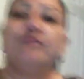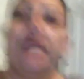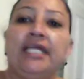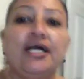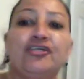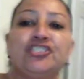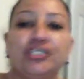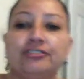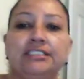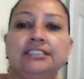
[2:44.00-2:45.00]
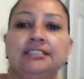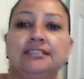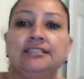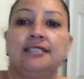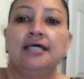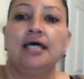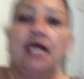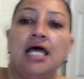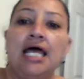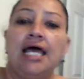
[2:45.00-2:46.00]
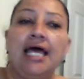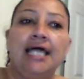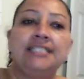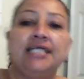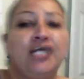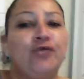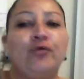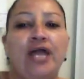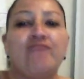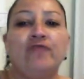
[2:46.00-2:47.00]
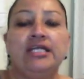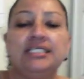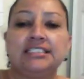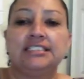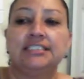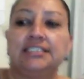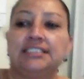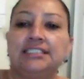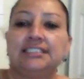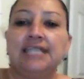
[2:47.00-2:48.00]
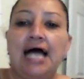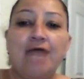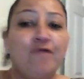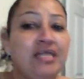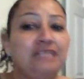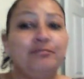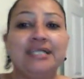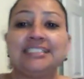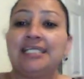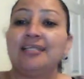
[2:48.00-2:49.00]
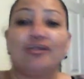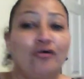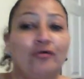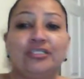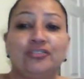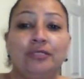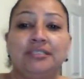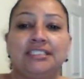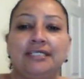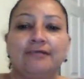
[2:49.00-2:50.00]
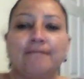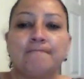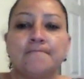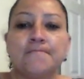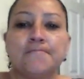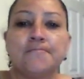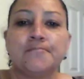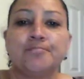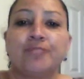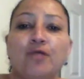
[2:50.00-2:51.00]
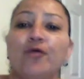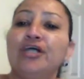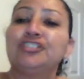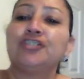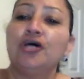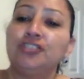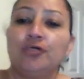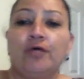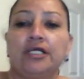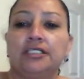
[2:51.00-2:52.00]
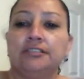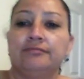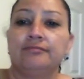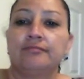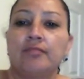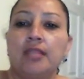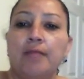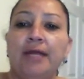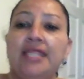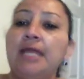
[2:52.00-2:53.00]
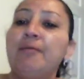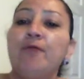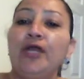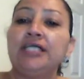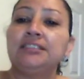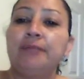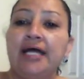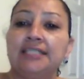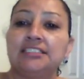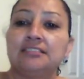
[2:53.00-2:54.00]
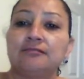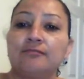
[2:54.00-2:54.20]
many other children and tell you what I witnessed. I witnessed my son in the Laurel Ridge Treatment Center, where a social worker by the name of Monica Tobias